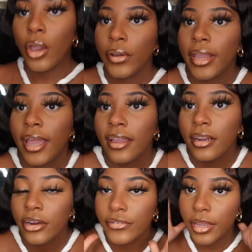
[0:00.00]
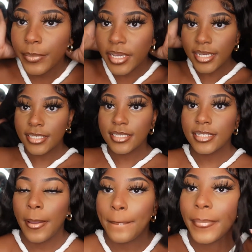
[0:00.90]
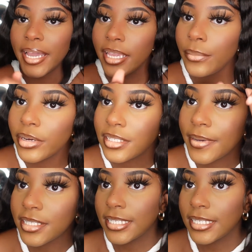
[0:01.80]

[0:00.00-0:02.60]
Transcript: okay i gotta hurry up because my camera is about to